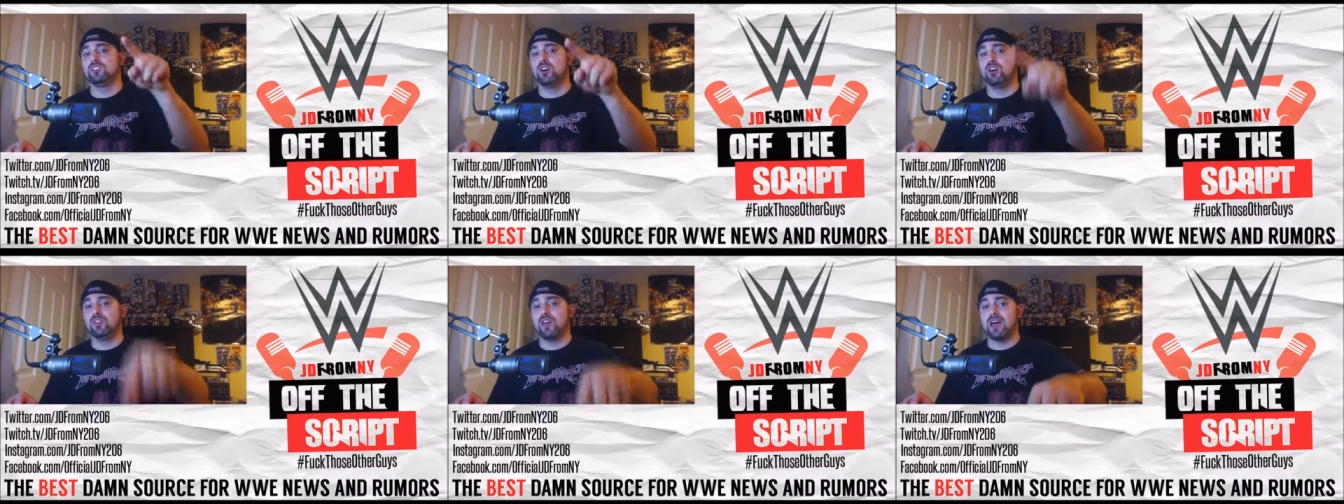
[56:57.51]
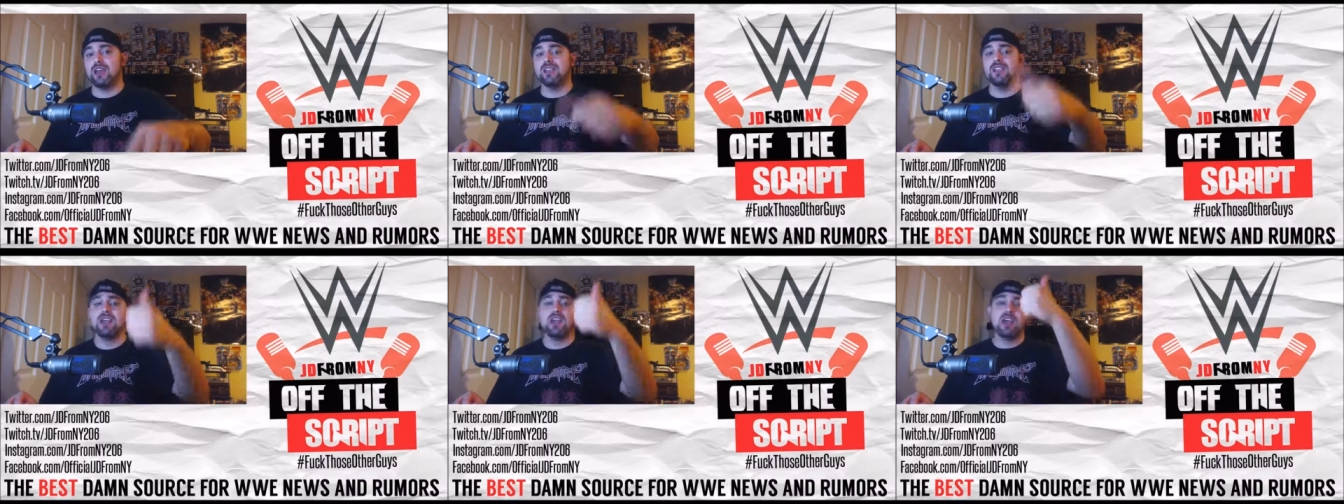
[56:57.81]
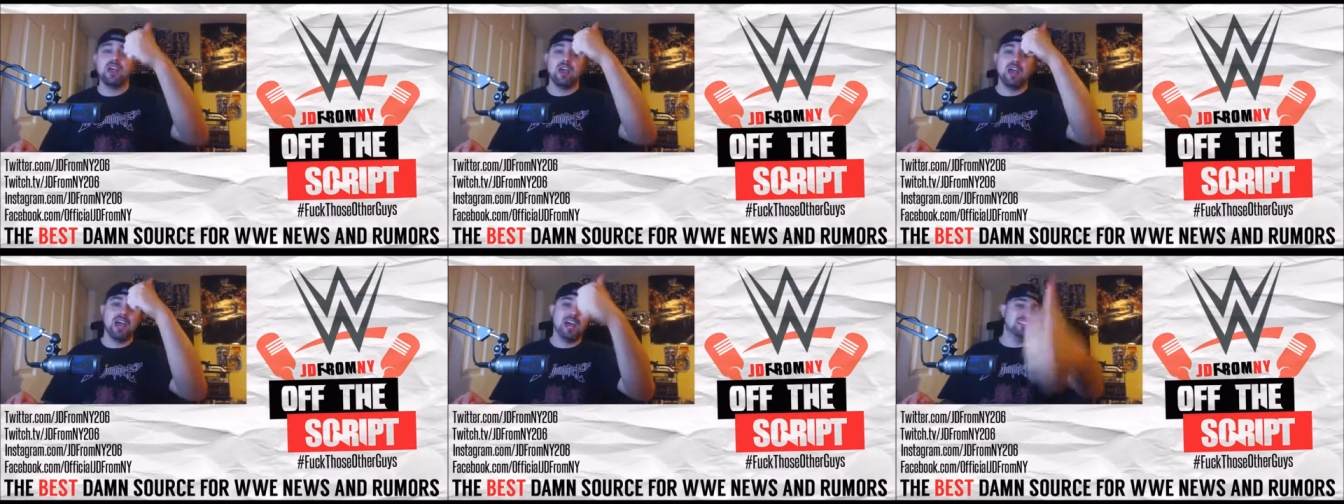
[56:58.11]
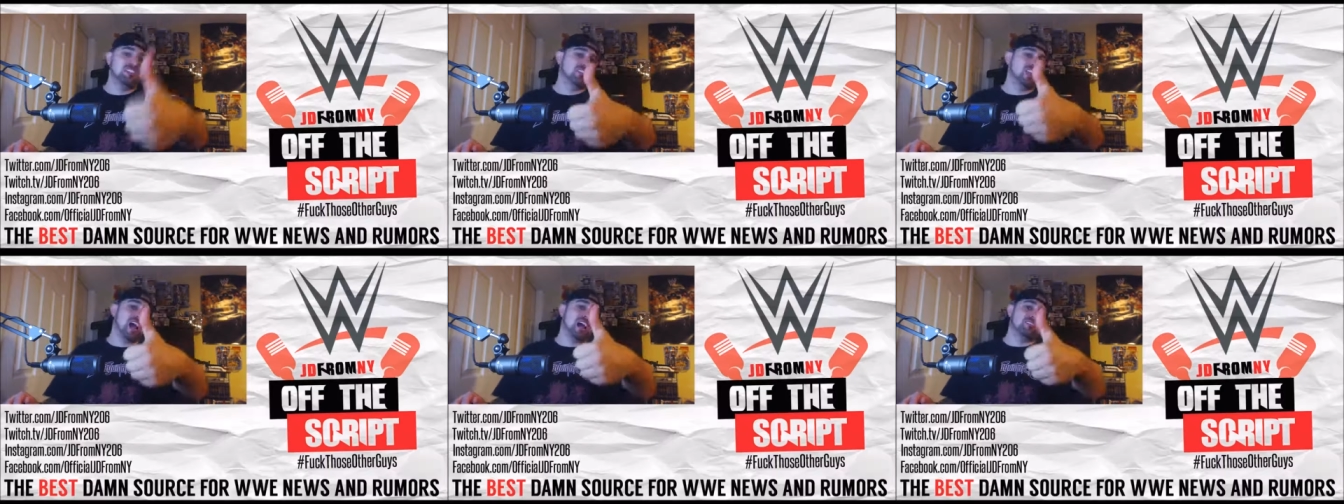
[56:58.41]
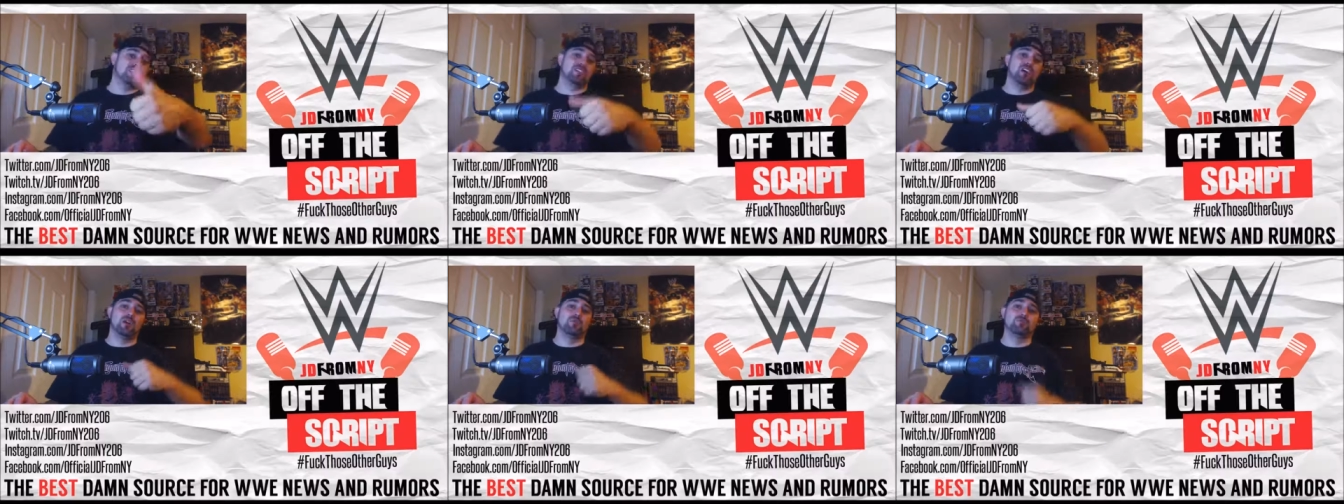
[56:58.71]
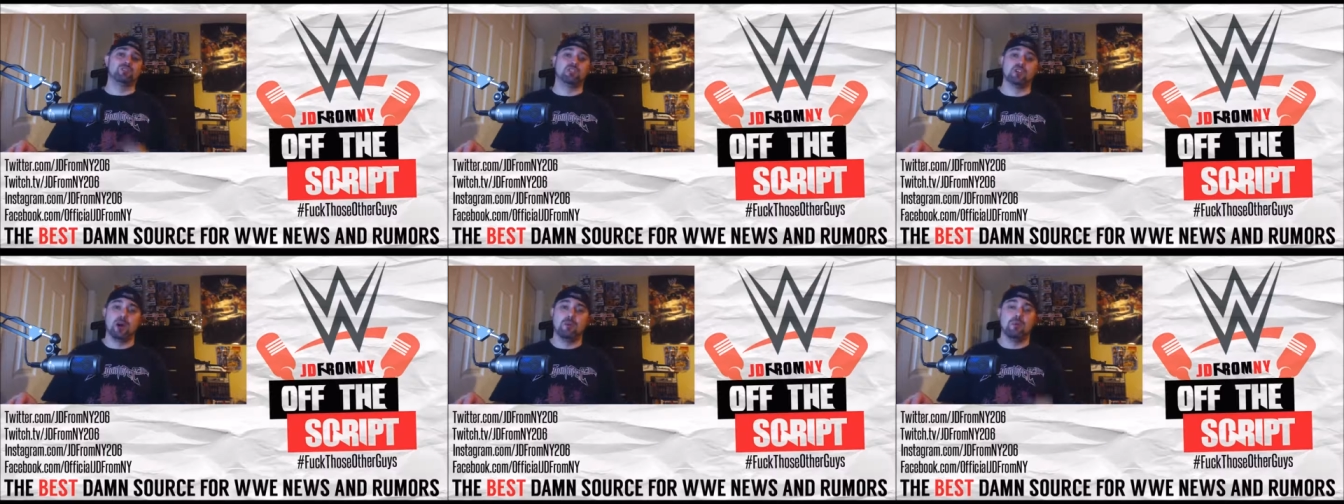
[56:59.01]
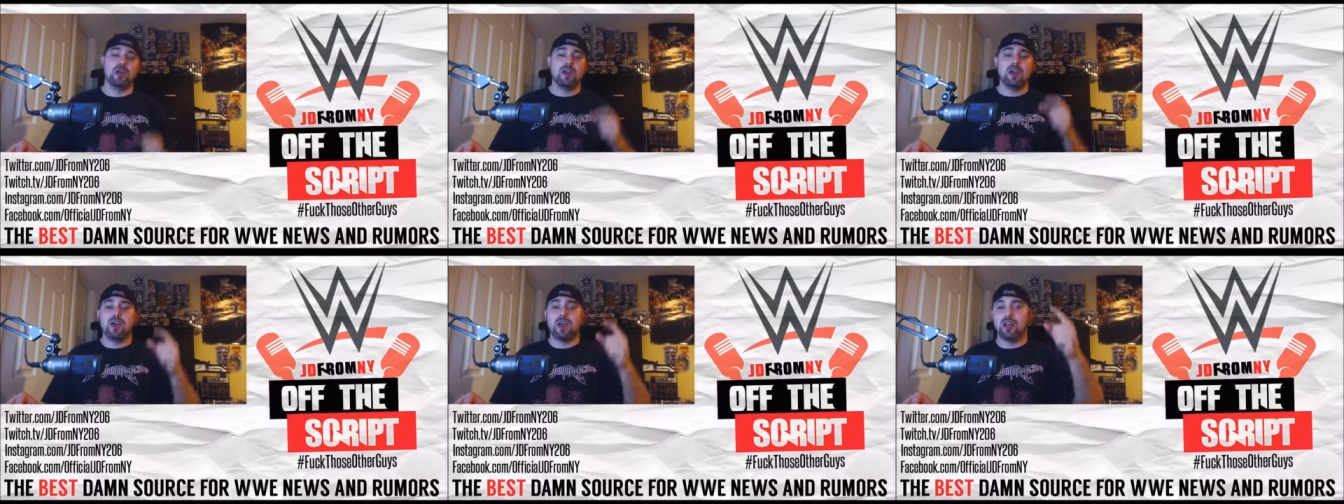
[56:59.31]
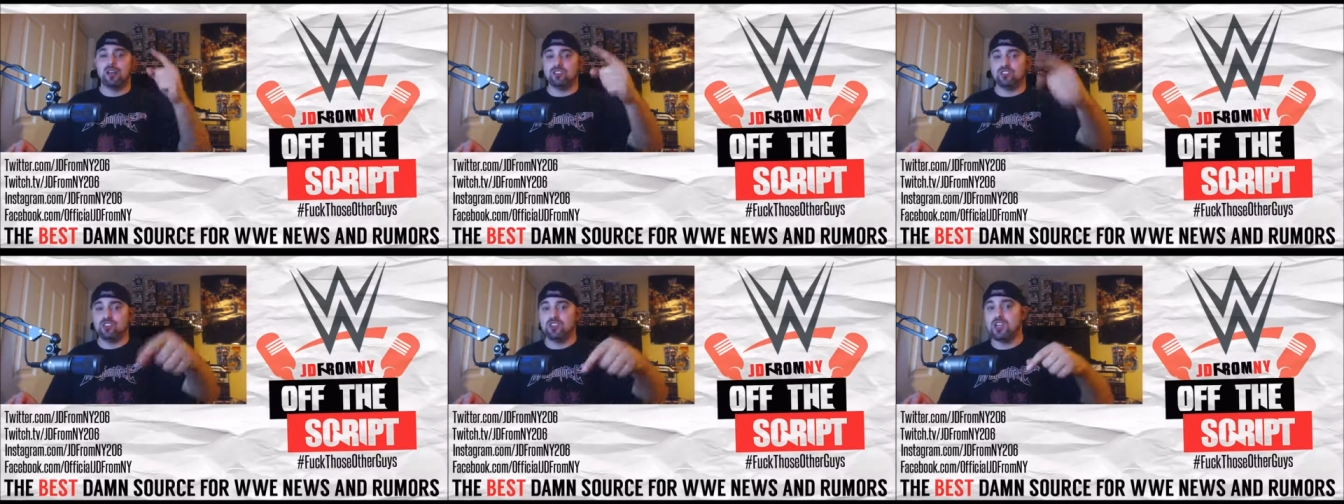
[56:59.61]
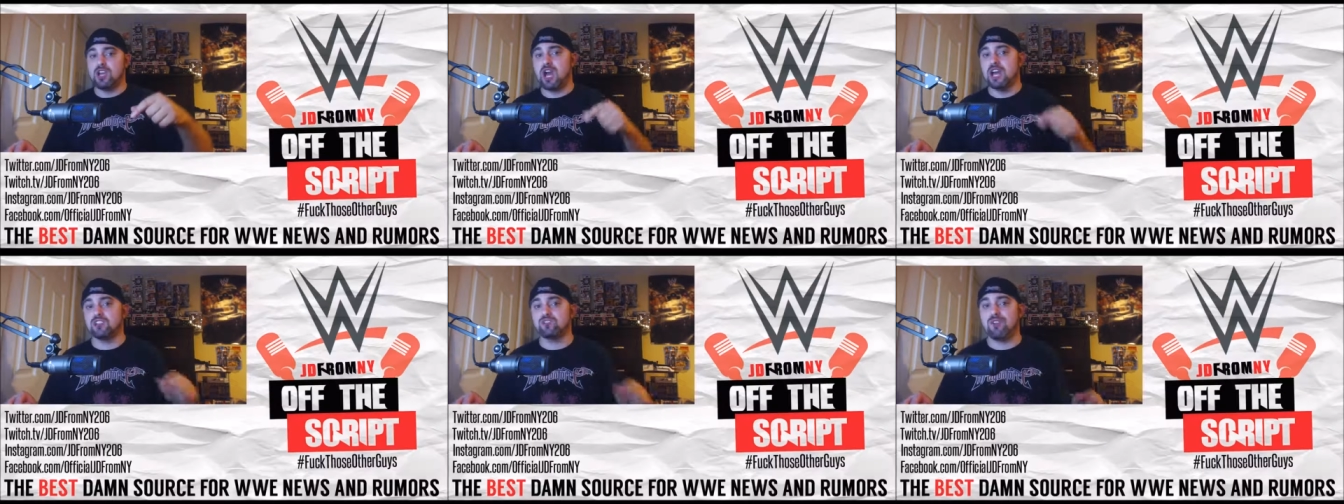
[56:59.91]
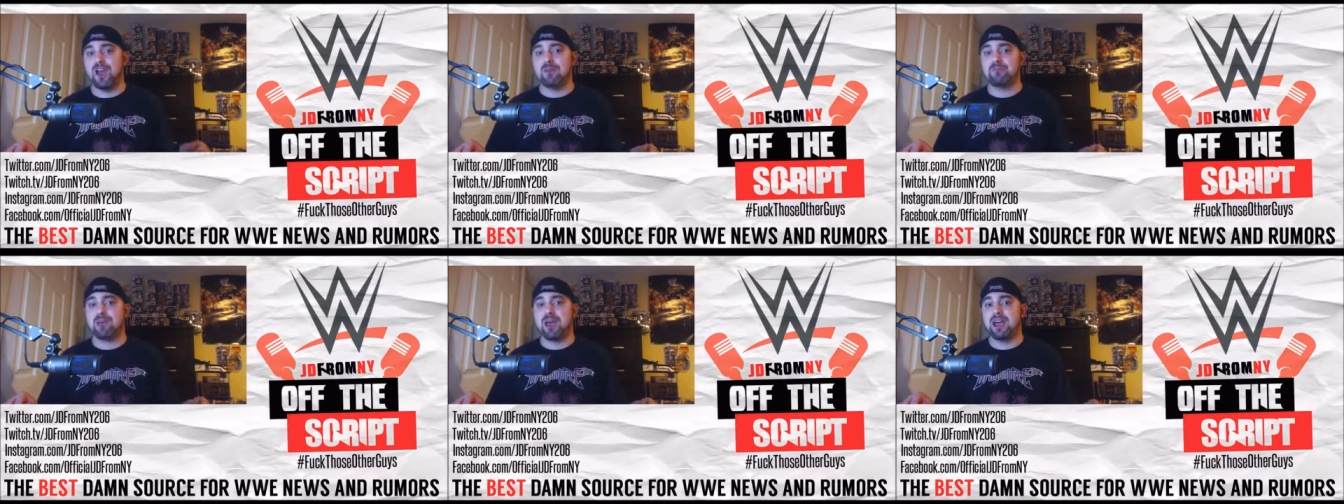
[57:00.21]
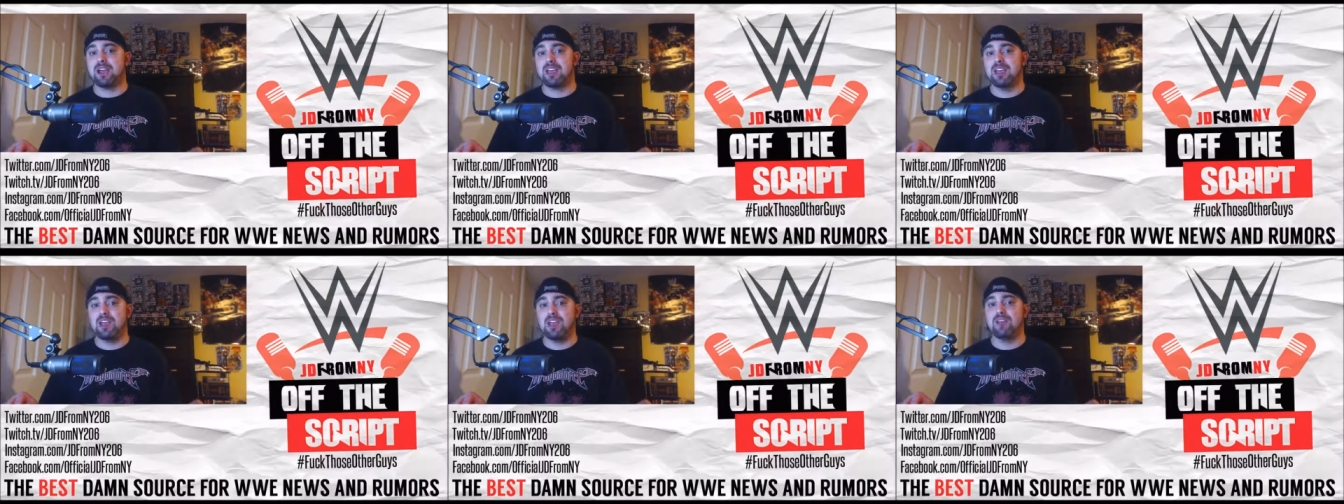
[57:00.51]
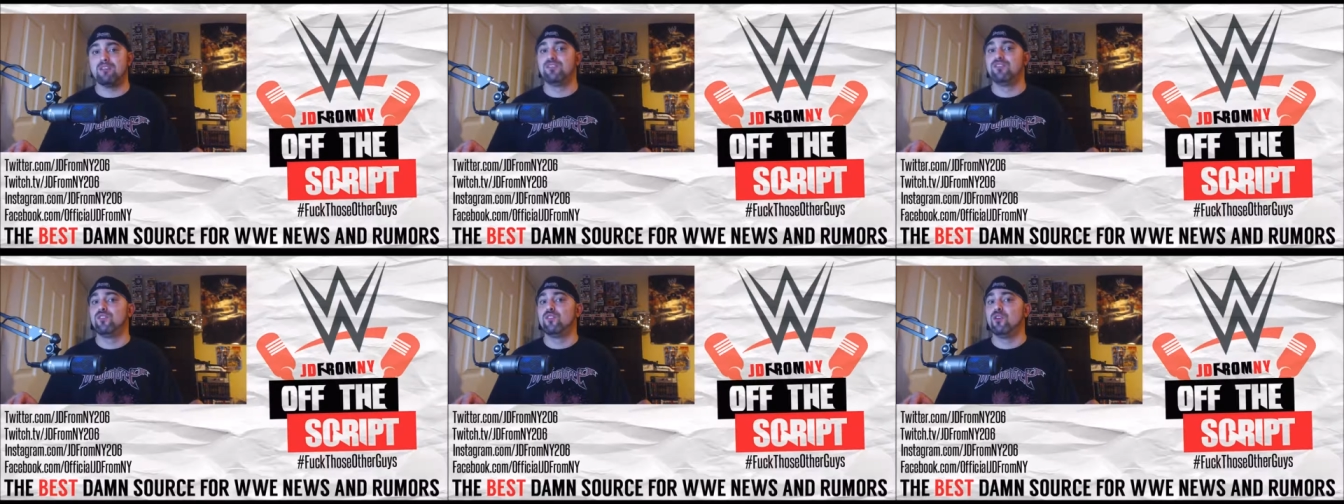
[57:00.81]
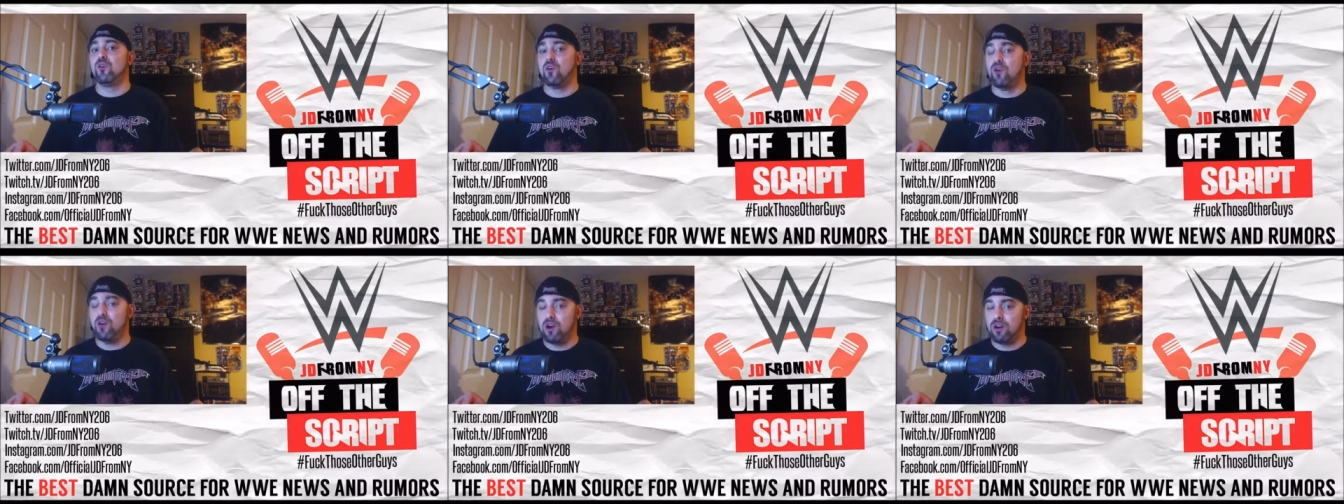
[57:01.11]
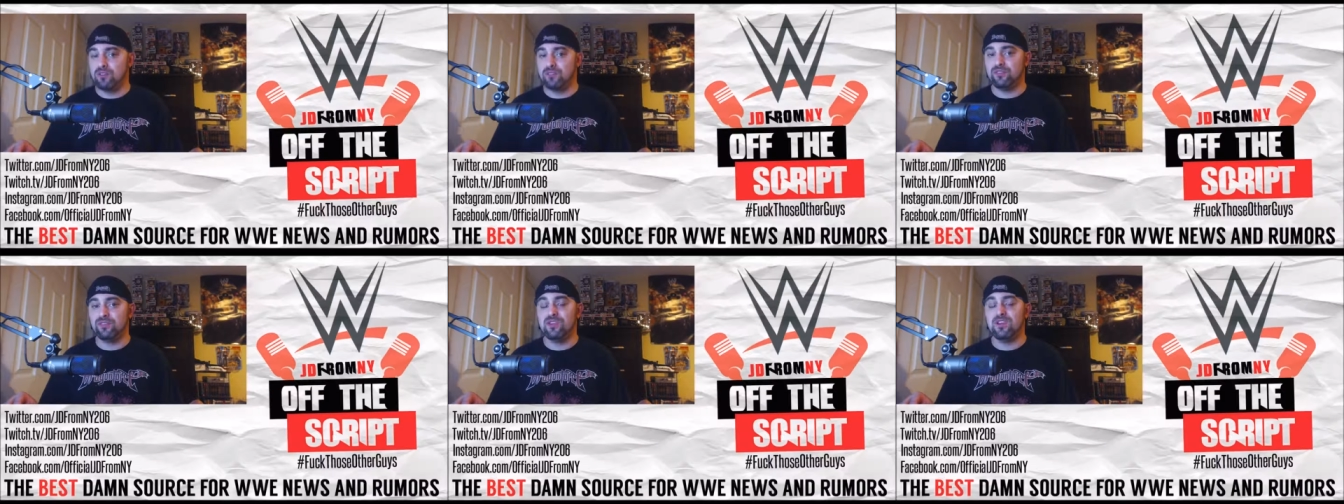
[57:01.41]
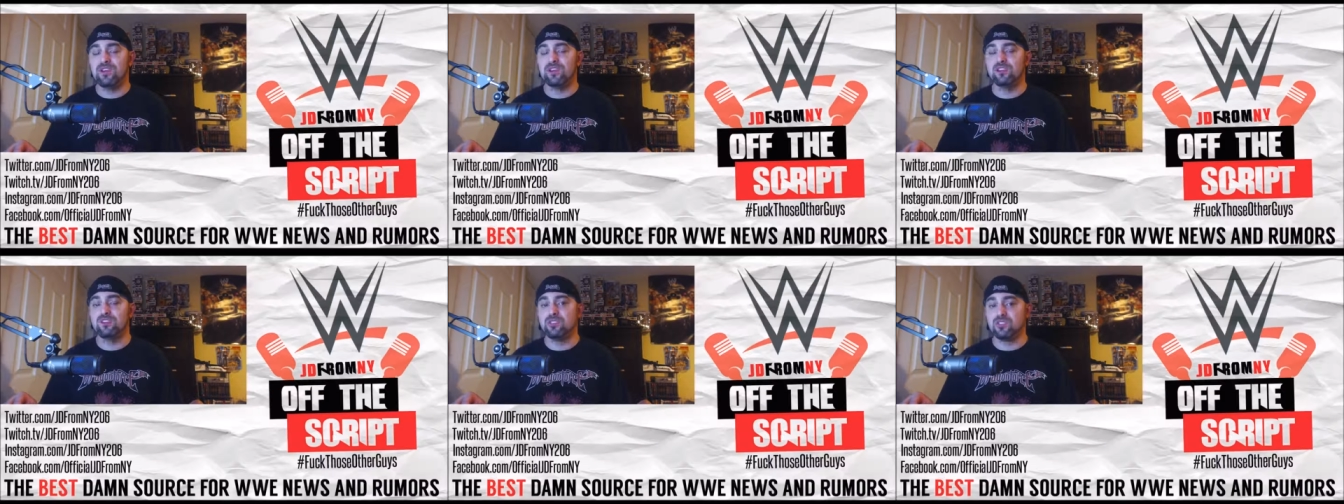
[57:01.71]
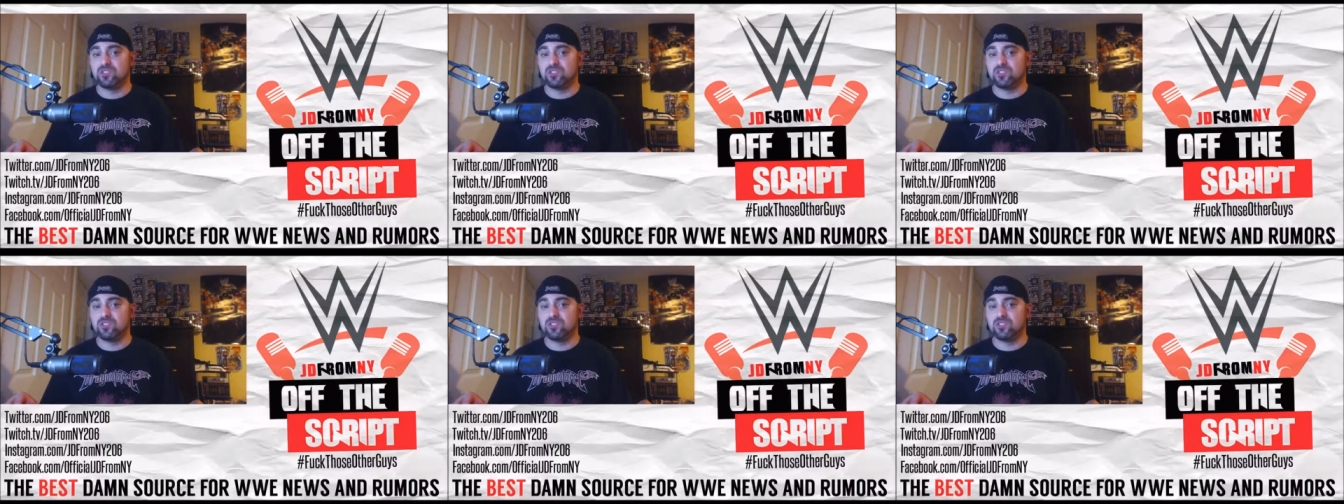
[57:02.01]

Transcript: Until then, hit that thumbs up, and I'll see you guys right back here for Off